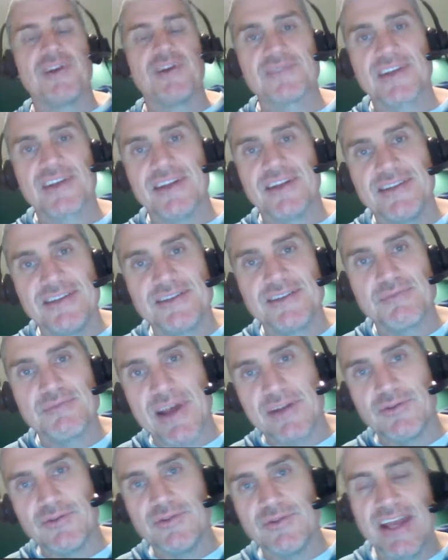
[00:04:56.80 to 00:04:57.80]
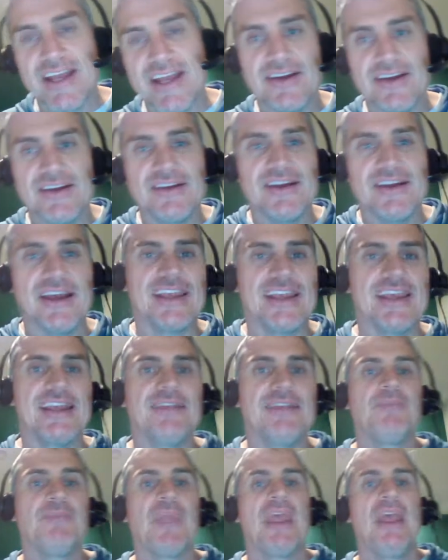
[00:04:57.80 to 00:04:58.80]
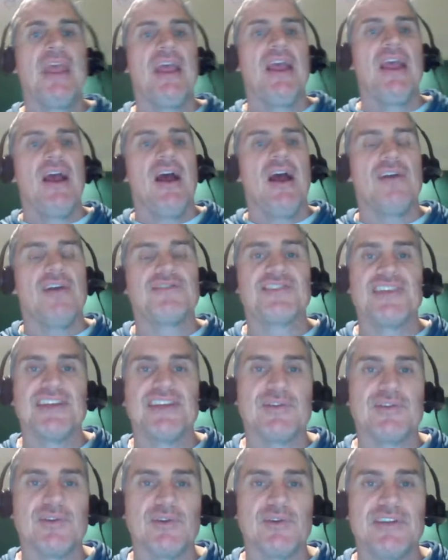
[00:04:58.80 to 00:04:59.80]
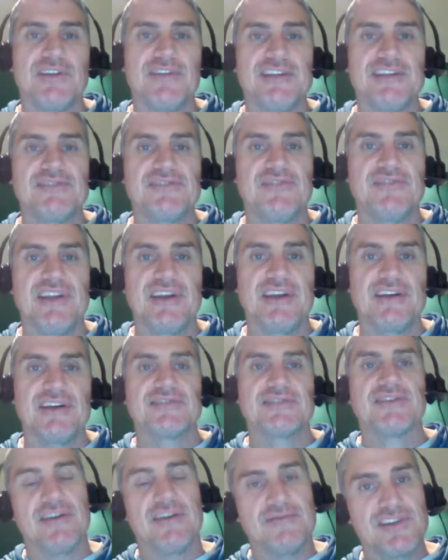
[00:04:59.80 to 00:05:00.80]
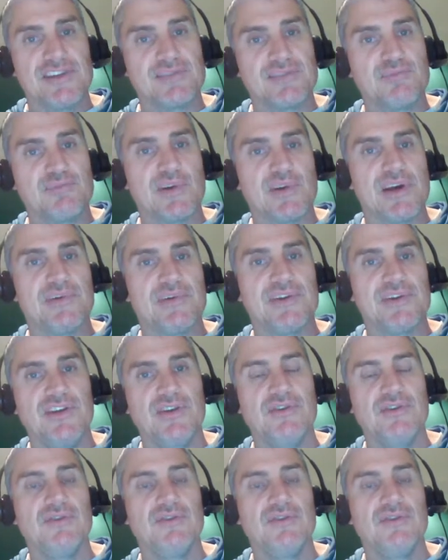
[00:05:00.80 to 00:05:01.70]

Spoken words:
going to dismantle NATO again. I've said it all in these videos. I've just put up a new,